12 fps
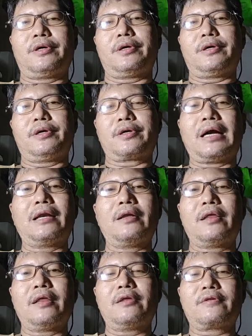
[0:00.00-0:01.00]

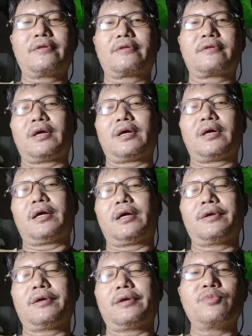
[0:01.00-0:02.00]
galleries
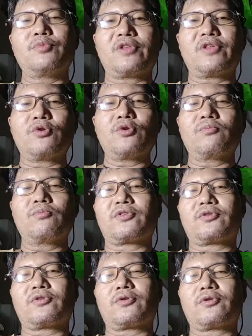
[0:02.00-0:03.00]
in museums,
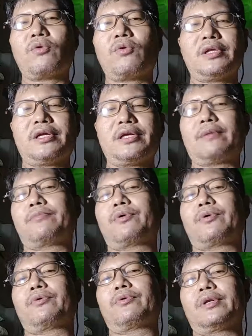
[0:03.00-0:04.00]
local and
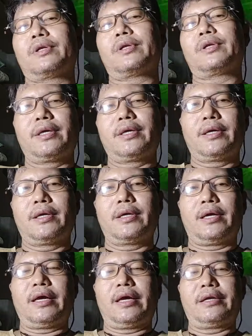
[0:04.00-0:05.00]
abroad.
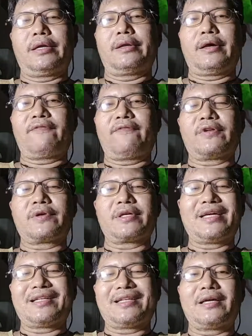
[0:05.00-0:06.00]
And after
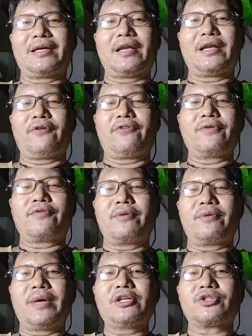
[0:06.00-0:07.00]
getting enough
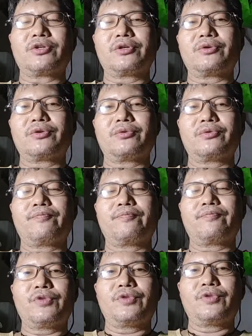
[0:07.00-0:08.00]
information,
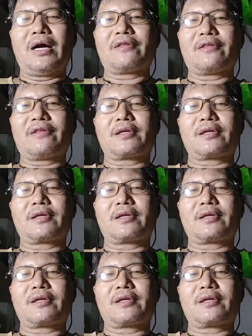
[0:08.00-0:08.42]
you ask,